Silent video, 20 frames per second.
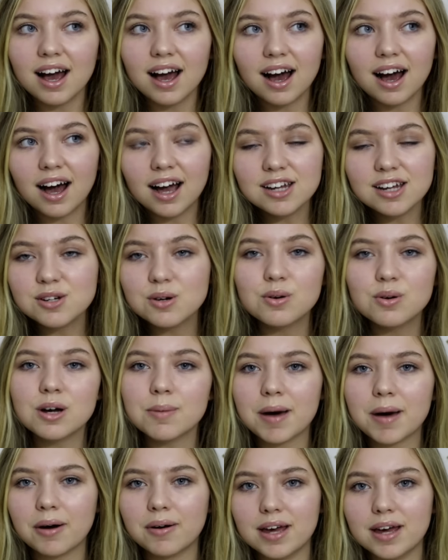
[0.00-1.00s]
I talk
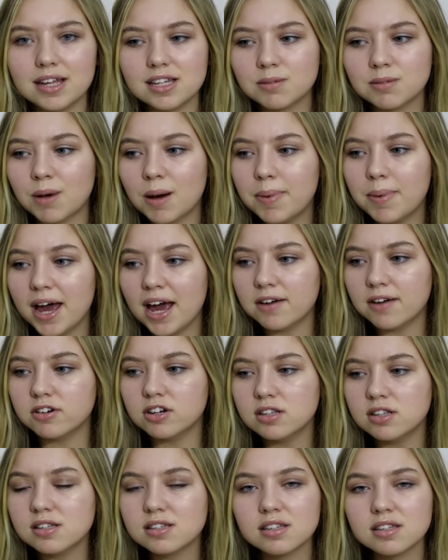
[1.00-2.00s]
about it to my
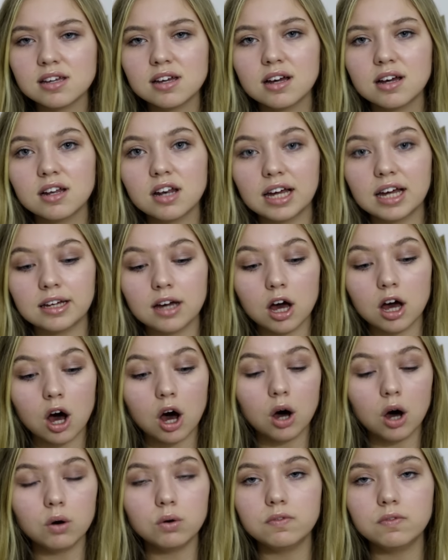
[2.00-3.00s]
parents, like a
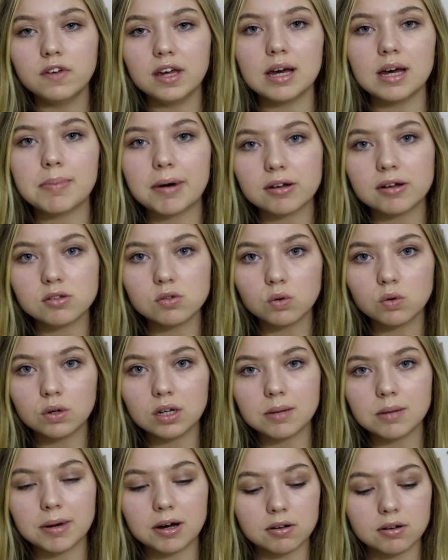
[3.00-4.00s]
whole thing about
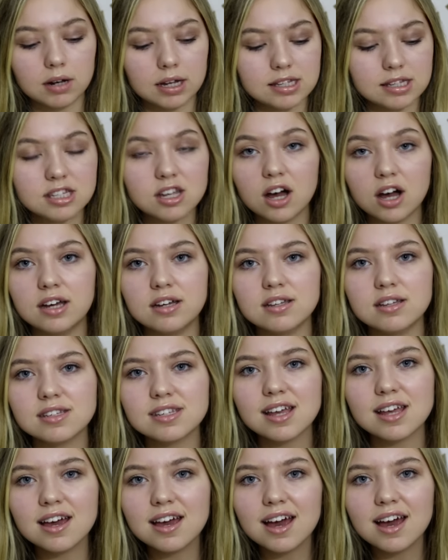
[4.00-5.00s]
talking about like
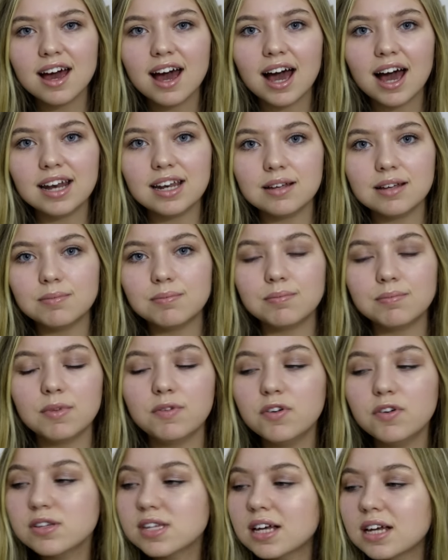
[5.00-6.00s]
science, and it
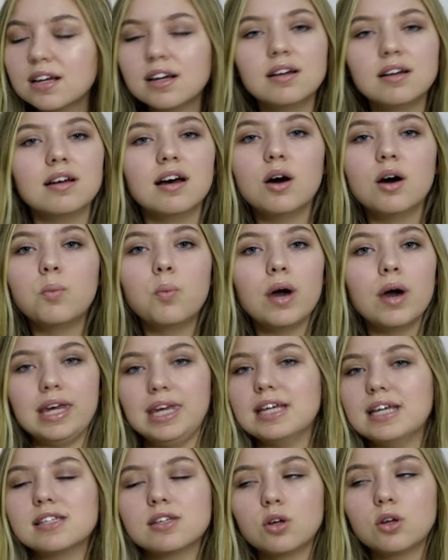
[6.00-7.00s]
feels like a
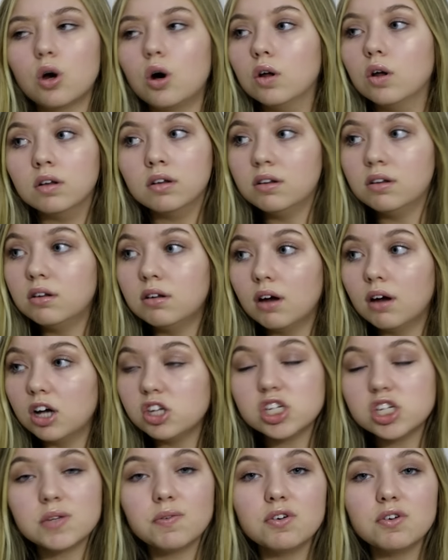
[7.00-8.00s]
weight is gone. I
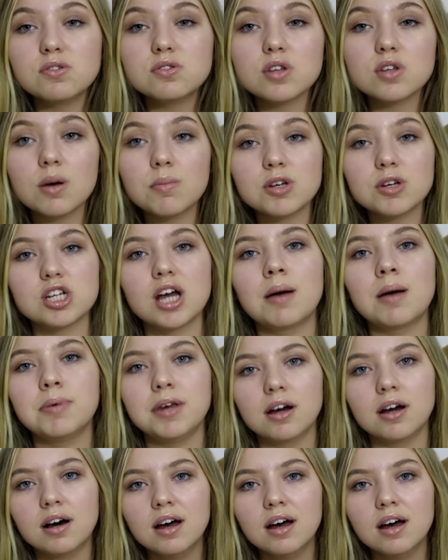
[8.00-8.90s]
just feel so much happier.